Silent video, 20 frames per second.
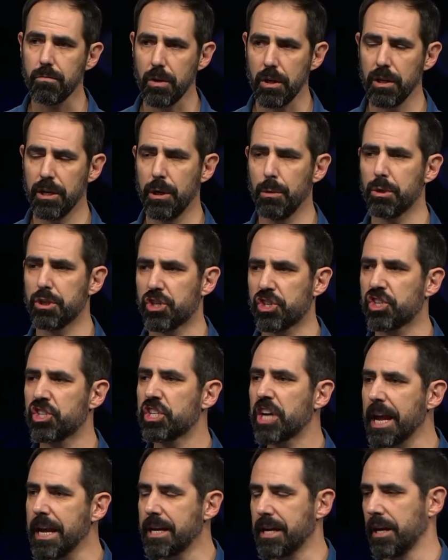He was
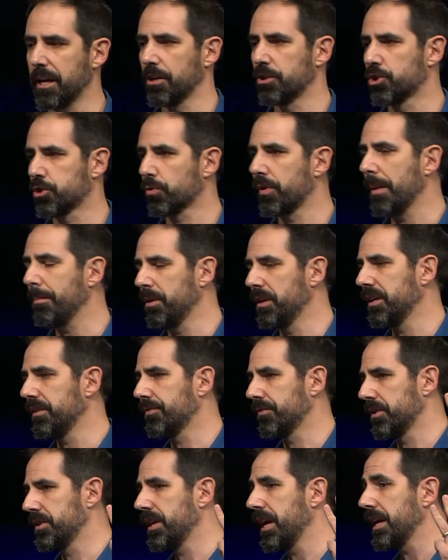shaking, trembling
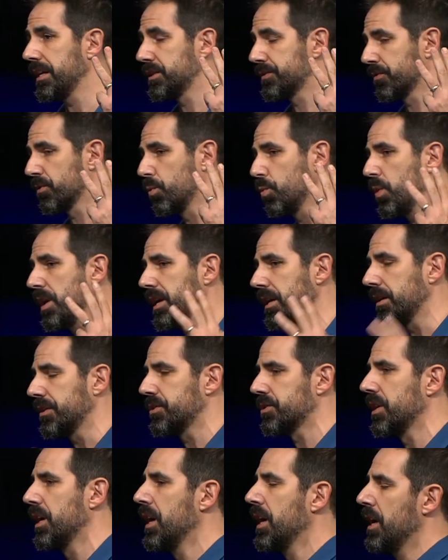for days, for
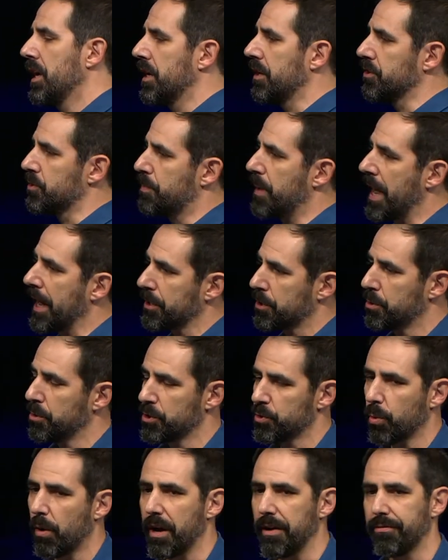weeks. He goes back to
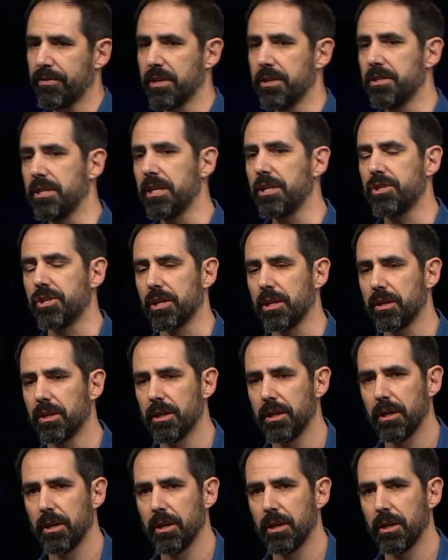his wife, Khadija.